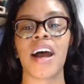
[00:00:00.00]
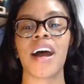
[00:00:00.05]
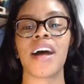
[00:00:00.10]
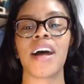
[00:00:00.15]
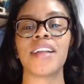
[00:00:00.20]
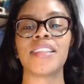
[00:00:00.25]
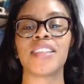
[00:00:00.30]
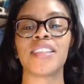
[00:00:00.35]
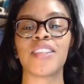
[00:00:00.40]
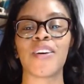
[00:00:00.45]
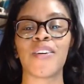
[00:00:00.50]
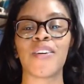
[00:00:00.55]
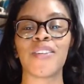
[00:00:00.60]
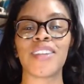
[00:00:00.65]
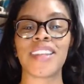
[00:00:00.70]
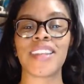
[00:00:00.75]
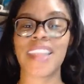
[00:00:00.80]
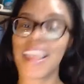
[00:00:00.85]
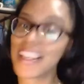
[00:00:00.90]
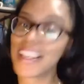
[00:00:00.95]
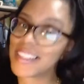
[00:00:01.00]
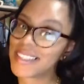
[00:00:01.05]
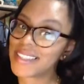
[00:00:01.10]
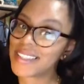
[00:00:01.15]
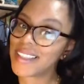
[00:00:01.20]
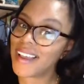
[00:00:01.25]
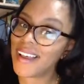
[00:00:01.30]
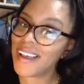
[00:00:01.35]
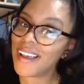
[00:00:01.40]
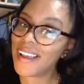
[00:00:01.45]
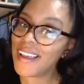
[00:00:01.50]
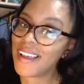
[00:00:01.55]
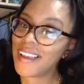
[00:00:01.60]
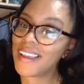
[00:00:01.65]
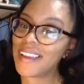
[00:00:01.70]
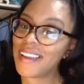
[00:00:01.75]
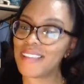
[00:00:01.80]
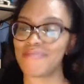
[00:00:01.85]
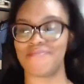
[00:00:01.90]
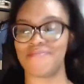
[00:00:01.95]
Until next
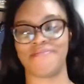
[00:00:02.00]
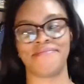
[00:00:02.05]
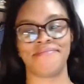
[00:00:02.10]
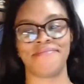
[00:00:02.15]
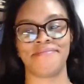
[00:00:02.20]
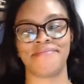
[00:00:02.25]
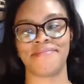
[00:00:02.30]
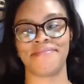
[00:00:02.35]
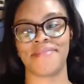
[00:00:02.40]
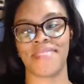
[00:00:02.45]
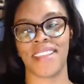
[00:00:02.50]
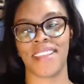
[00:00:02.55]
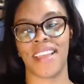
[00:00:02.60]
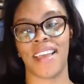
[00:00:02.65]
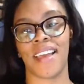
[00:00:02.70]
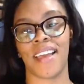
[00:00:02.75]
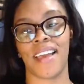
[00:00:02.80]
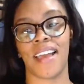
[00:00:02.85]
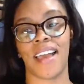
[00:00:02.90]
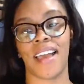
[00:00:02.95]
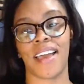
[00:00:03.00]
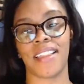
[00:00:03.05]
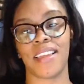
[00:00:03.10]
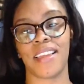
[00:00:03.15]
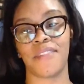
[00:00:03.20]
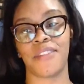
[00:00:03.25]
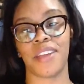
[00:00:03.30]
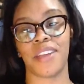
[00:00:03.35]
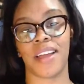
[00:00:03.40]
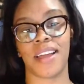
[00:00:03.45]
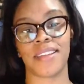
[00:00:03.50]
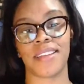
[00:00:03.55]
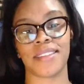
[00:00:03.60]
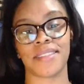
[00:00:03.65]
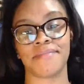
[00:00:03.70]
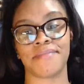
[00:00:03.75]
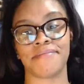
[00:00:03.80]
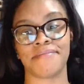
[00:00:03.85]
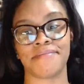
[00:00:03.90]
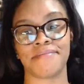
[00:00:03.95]
time, I love you guys.